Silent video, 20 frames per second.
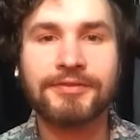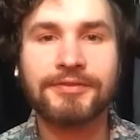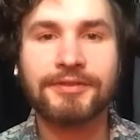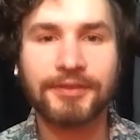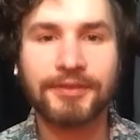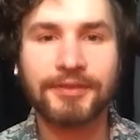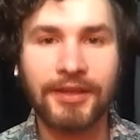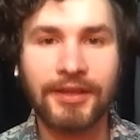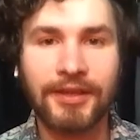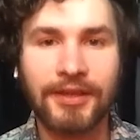
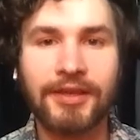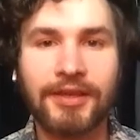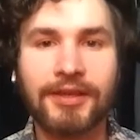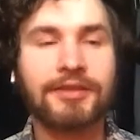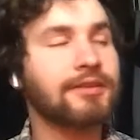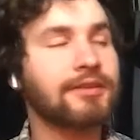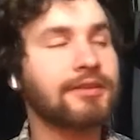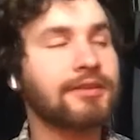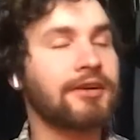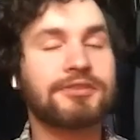Yeah.
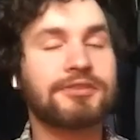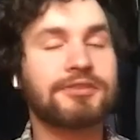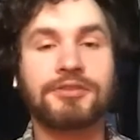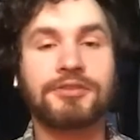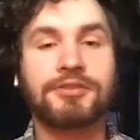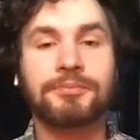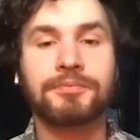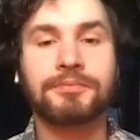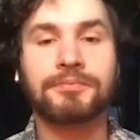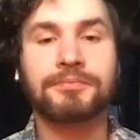
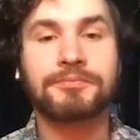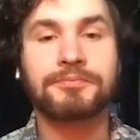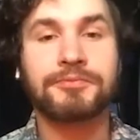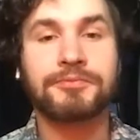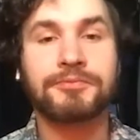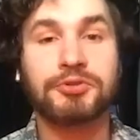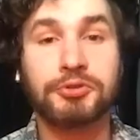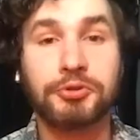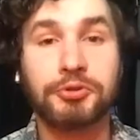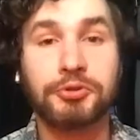Awesome.
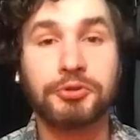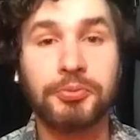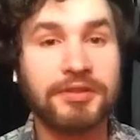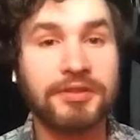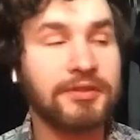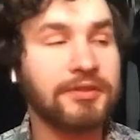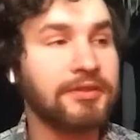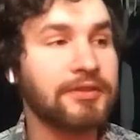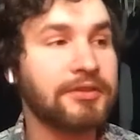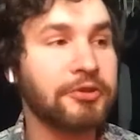So you've
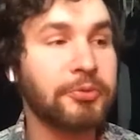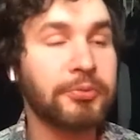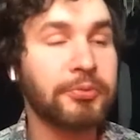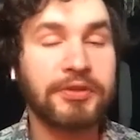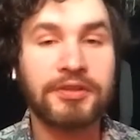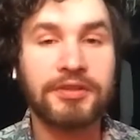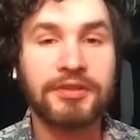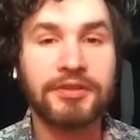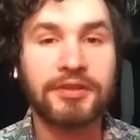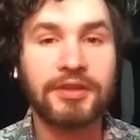been,
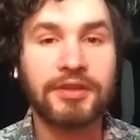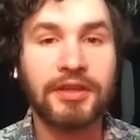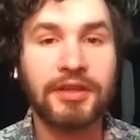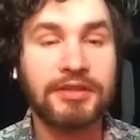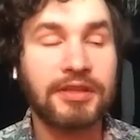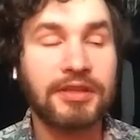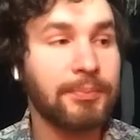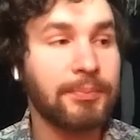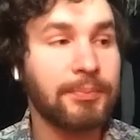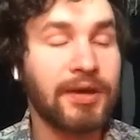you've been
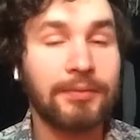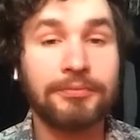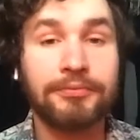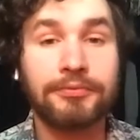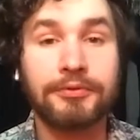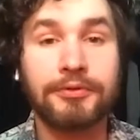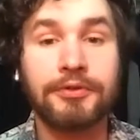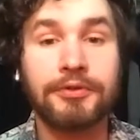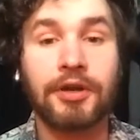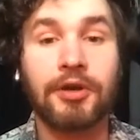into hip
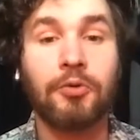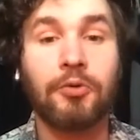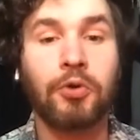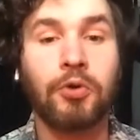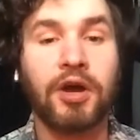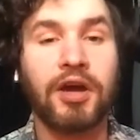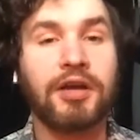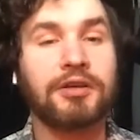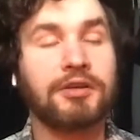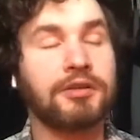hop for
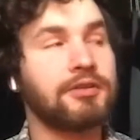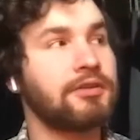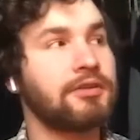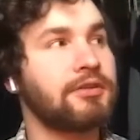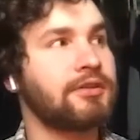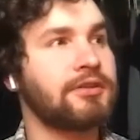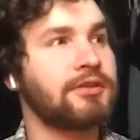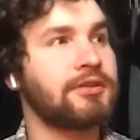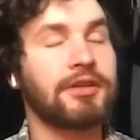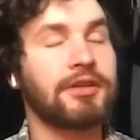a while,